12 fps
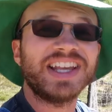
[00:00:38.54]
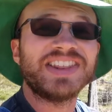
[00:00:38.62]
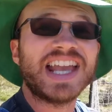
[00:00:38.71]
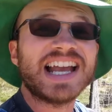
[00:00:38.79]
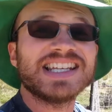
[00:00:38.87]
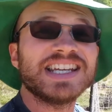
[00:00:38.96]

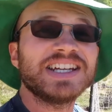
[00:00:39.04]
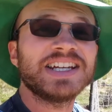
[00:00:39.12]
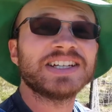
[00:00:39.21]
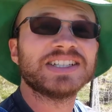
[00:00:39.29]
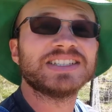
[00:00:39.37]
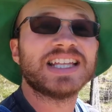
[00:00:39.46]
The idea
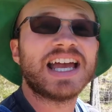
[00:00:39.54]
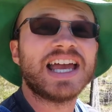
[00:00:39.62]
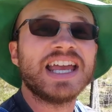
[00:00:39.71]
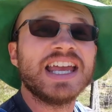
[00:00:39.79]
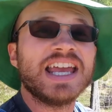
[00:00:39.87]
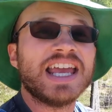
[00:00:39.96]
here is
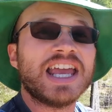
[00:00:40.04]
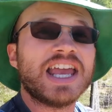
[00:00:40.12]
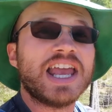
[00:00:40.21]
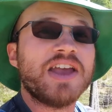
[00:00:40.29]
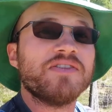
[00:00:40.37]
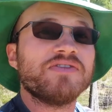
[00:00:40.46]
that
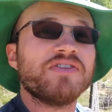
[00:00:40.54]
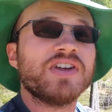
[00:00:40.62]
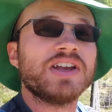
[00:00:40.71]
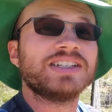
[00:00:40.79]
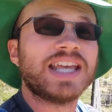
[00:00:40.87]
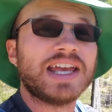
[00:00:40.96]
if
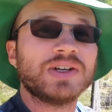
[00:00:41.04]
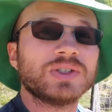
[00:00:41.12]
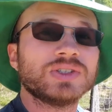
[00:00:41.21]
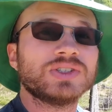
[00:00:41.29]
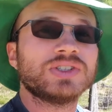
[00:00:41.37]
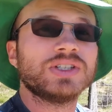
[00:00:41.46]

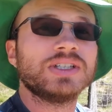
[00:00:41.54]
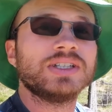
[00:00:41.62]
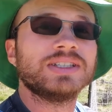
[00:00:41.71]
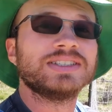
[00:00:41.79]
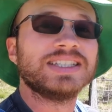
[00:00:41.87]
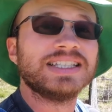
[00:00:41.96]
Tails
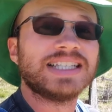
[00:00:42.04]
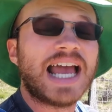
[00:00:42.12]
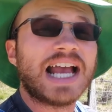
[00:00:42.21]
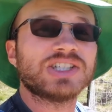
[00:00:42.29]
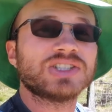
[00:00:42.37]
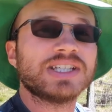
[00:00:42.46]
sees
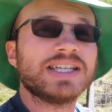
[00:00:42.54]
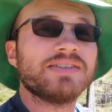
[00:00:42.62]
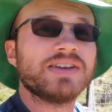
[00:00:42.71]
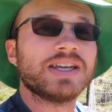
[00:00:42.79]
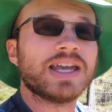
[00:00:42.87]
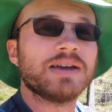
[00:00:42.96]
Ashley
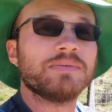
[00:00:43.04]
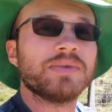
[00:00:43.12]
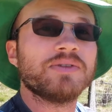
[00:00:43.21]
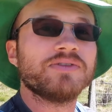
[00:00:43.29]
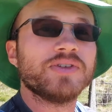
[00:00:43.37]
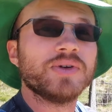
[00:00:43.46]
giving him
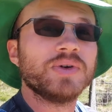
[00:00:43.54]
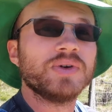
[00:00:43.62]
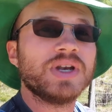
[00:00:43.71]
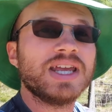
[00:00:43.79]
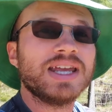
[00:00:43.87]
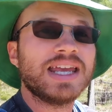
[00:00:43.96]
the
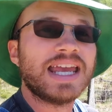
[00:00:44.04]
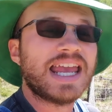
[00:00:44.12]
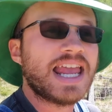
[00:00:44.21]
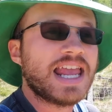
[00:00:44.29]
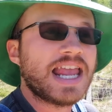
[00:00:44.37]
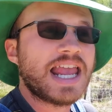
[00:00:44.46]

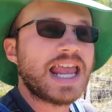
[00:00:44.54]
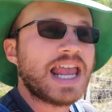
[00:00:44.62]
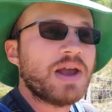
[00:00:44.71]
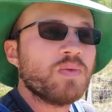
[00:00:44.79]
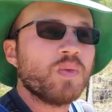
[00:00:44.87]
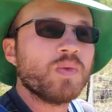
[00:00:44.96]
food,
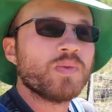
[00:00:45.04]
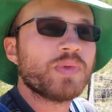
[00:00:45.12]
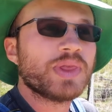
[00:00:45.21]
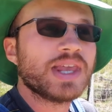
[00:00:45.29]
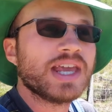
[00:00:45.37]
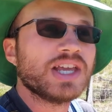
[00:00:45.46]
it,
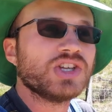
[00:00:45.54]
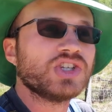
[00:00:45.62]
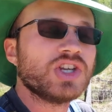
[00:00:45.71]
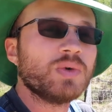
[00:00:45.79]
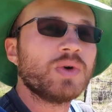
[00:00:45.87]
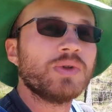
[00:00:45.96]

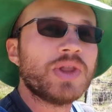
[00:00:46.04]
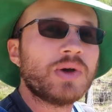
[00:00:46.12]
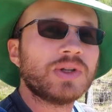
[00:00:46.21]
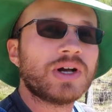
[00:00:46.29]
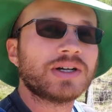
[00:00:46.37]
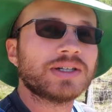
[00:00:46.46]
she will
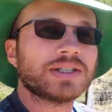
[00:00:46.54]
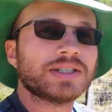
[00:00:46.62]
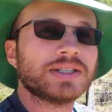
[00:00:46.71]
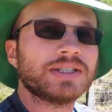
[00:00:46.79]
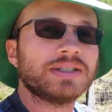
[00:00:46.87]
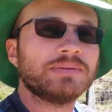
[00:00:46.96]
no
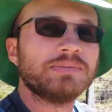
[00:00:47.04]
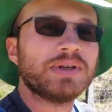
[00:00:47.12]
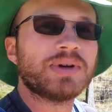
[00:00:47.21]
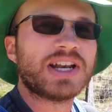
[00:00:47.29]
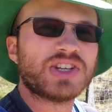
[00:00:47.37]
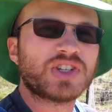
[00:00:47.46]
longer
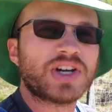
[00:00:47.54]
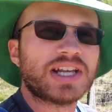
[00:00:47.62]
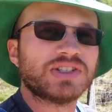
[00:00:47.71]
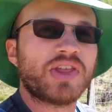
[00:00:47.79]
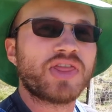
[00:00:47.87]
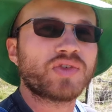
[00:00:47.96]
be registered
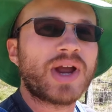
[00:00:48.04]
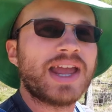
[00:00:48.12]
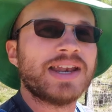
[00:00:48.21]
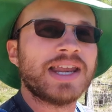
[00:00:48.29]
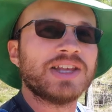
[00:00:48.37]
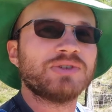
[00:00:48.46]
as a
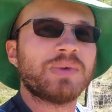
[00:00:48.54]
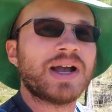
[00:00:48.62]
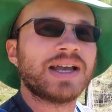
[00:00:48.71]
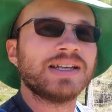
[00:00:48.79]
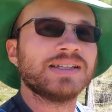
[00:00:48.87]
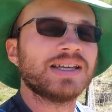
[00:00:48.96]
threat in his
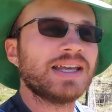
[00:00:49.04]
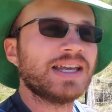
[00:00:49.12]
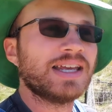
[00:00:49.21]
mind.